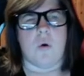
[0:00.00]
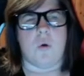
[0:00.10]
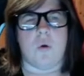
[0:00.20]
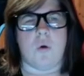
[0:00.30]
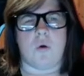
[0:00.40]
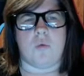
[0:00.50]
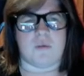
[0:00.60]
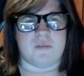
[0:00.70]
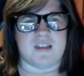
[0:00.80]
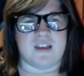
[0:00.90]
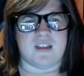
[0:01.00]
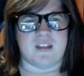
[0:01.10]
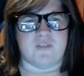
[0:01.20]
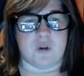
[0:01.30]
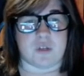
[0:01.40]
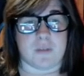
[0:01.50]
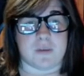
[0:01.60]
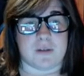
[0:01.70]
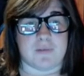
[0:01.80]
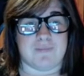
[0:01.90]
or when we see it in the first
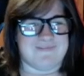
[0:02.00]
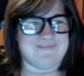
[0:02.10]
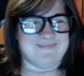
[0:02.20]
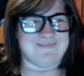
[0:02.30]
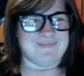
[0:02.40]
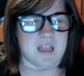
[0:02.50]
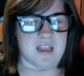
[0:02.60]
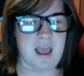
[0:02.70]
episode? Yeah.